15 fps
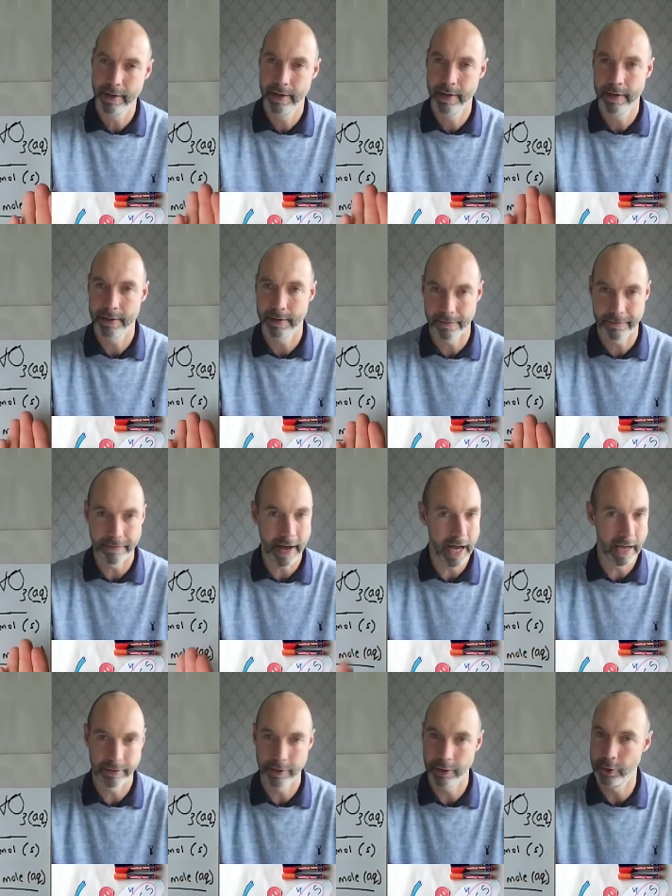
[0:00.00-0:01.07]
to 5.
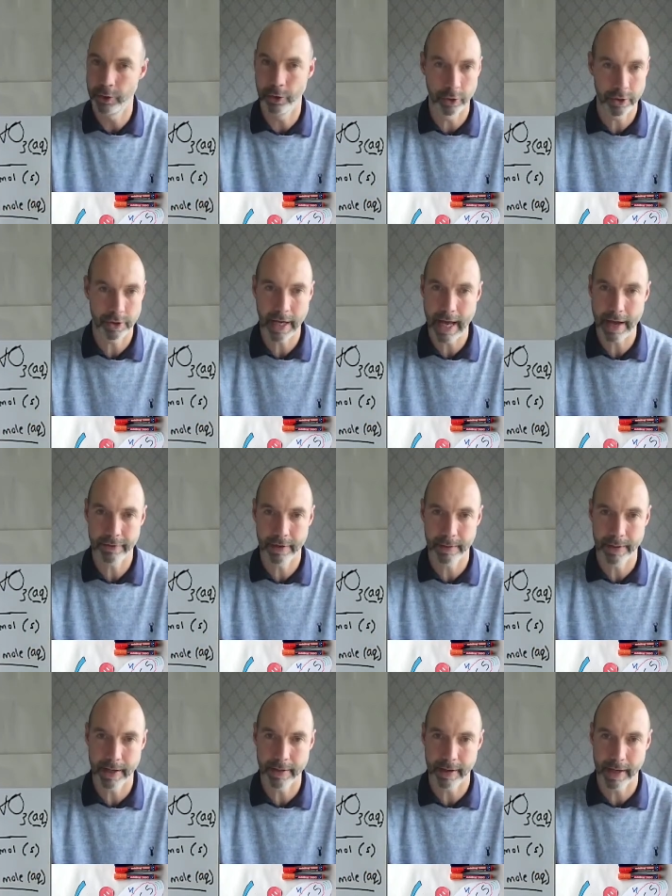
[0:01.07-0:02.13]
Doesn't have to
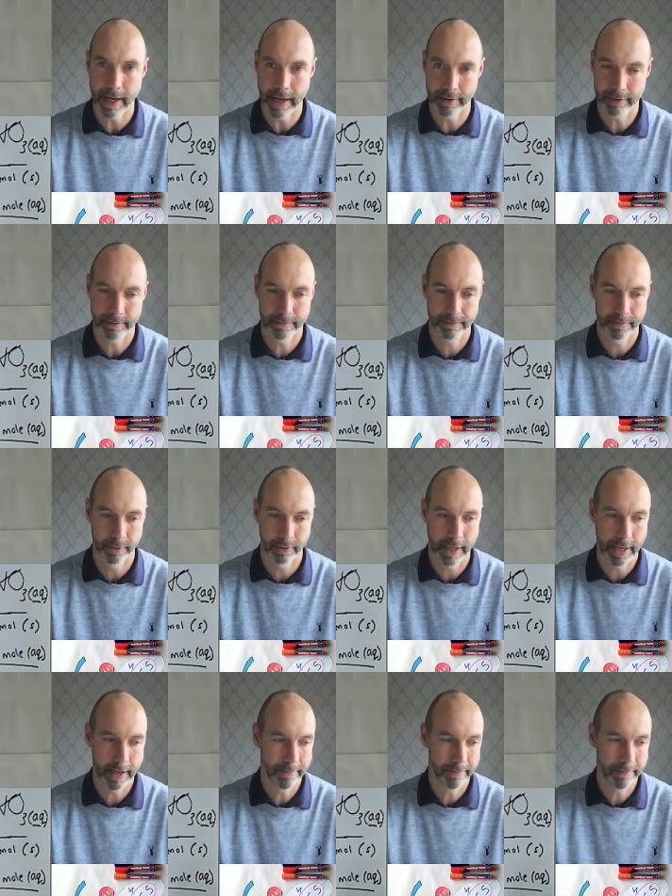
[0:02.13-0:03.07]
be the case. Okay,